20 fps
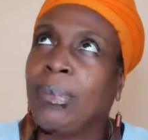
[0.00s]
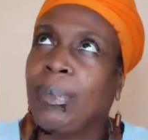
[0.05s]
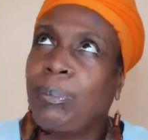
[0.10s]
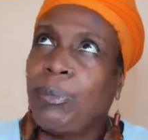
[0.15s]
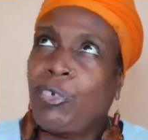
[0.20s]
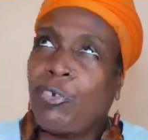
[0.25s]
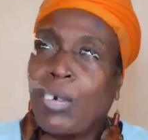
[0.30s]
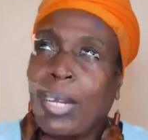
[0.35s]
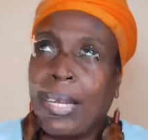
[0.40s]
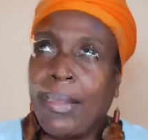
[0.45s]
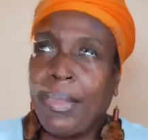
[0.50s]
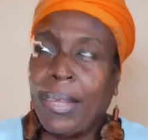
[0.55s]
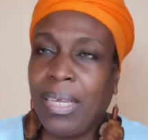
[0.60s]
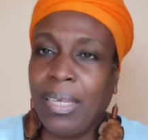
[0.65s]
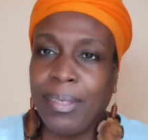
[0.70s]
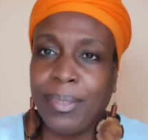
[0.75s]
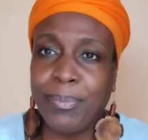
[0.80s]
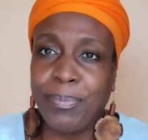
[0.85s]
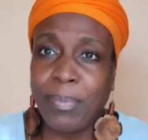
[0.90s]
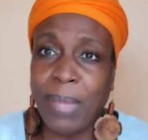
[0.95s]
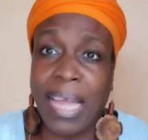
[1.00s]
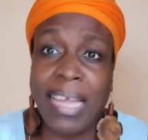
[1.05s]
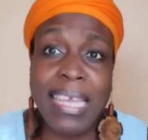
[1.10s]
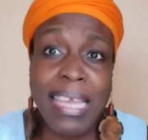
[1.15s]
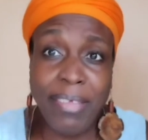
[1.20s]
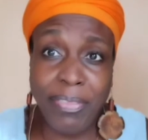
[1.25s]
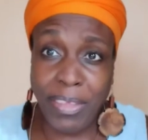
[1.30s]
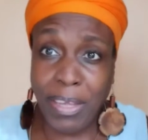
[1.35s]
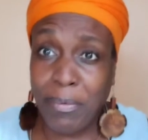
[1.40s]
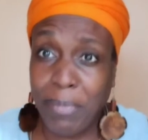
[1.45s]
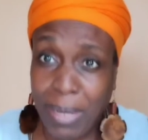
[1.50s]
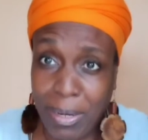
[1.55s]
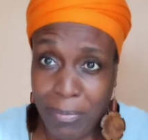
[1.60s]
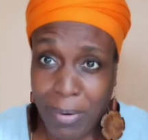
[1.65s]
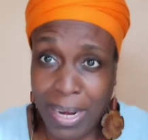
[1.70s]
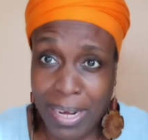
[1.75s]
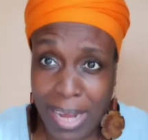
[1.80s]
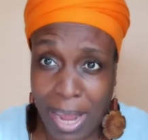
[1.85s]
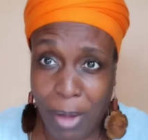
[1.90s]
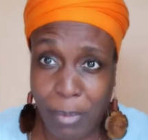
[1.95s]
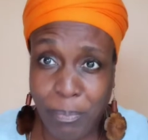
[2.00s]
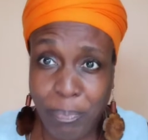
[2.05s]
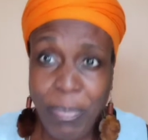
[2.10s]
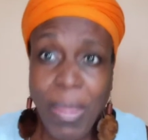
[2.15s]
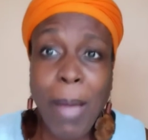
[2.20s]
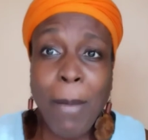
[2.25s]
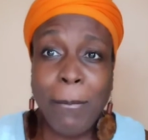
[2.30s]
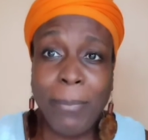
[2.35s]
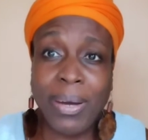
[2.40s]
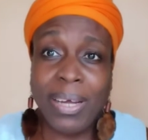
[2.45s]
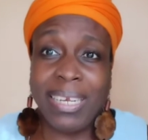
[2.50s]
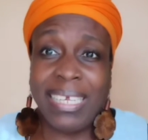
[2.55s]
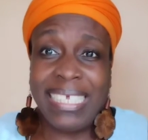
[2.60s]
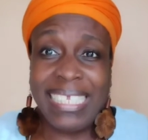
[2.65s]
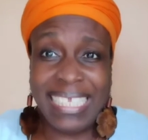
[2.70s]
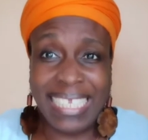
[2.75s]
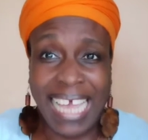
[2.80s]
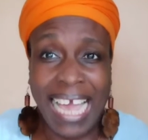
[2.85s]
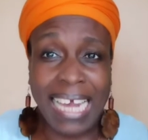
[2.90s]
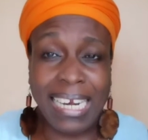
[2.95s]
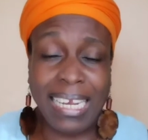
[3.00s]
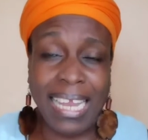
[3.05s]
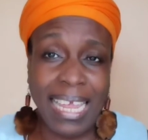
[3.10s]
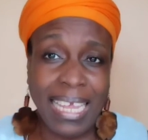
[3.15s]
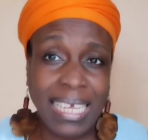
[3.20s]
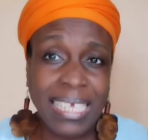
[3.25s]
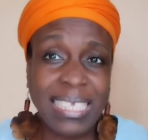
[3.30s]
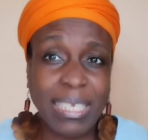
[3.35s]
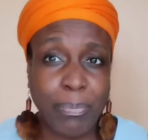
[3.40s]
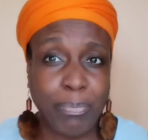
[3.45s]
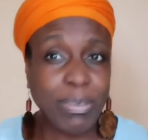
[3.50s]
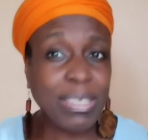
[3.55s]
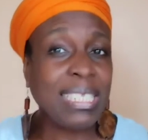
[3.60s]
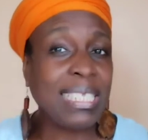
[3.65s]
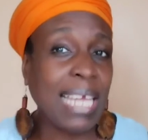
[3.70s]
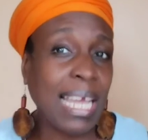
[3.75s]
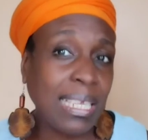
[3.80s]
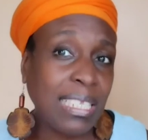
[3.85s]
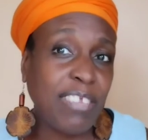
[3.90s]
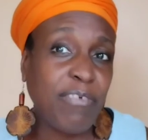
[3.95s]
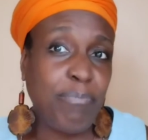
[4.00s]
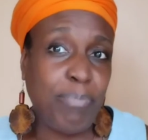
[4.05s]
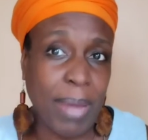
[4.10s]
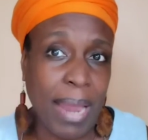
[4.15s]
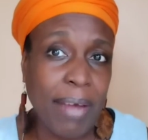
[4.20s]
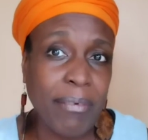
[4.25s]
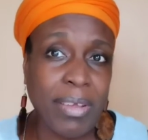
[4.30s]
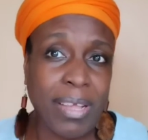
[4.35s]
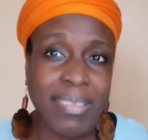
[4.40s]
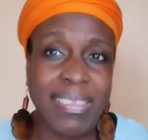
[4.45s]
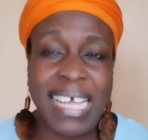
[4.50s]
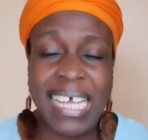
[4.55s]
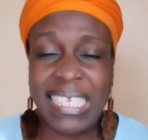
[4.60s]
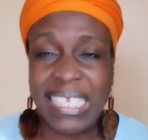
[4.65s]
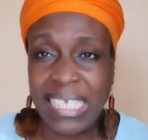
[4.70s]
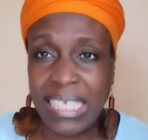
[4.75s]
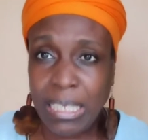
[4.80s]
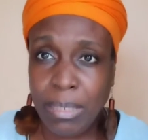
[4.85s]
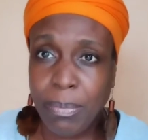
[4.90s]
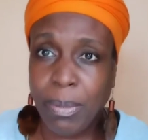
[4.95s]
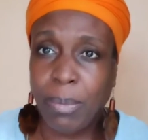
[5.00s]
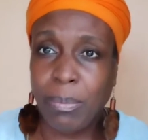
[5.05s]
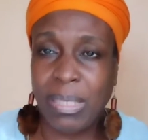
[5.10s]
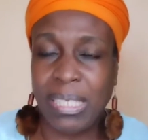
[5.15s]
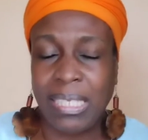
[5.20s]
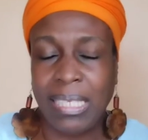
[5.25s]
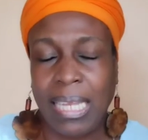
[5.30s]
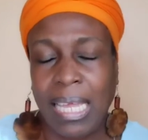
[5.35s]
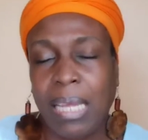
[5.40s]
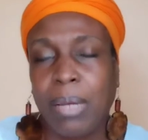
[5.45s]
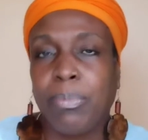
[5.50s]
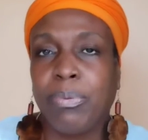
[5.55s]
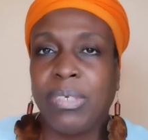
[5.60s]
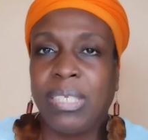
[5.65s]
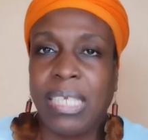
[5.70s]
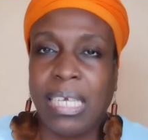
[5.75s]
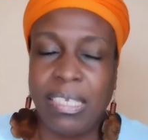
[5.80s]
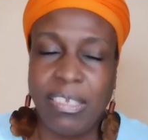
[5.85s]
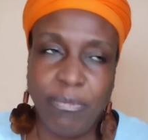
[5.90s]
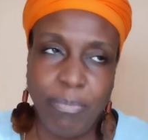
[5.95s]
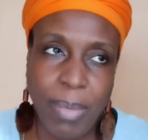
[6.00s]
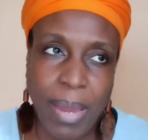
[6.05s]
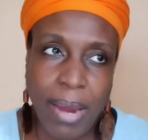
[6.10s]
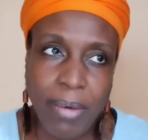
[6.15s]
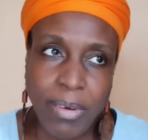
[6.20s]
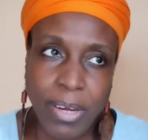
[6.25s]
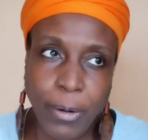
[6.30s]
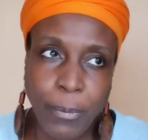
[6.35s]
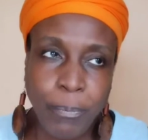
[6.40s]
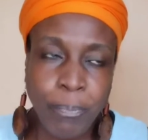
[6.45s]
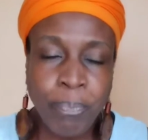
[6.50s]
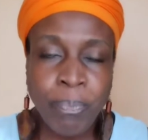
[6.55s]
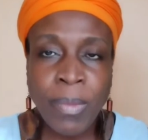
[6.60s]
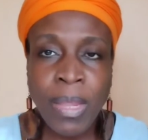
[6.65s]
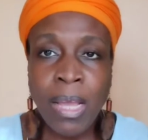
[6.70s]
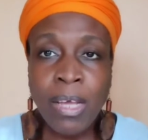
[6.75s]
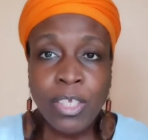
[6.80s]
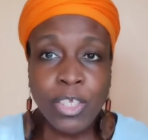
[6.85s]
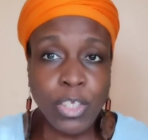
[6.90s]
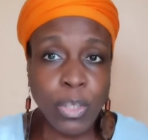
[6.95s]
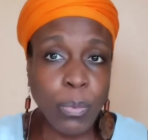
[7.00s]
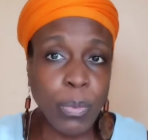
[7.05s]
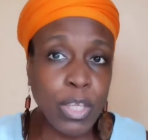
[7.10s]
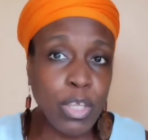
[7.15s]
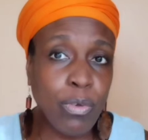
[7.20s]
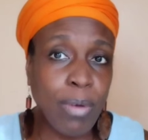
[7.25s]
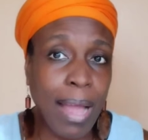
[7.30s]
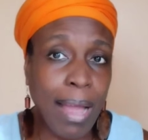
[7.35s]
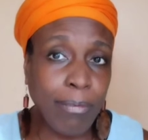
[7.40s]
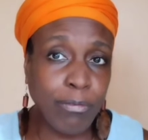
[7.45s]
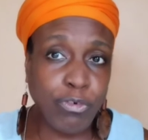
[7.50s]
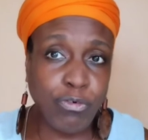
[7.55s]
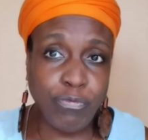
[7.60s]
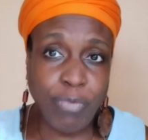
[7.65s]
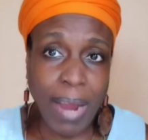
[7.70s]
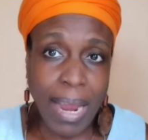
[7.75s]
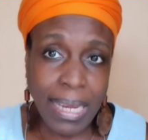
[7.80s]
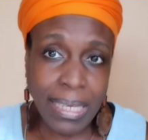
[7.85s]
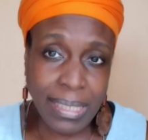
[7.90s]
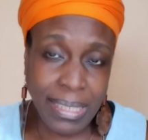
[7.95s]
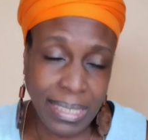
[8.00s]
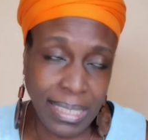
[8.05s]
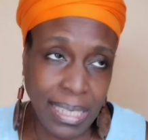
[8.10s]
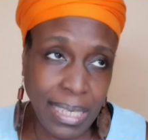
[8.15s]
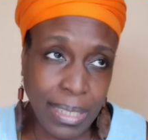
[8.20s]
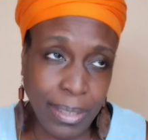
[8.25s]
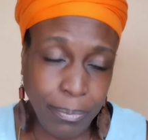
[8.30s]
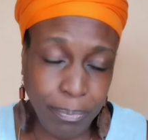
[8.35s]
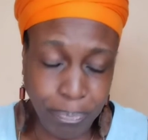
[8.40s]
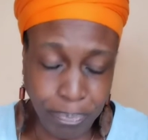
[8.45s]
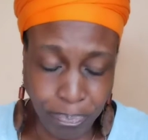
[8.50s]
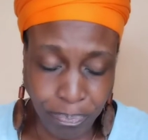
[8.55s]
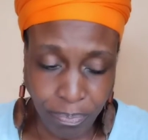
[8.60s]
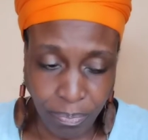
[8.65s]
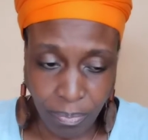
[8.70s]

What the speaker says: let me try to think. I can't think of any right now, but it's kind of like, it's a protective barrier. That sebum is like a protective barrier. So when you have dry skin,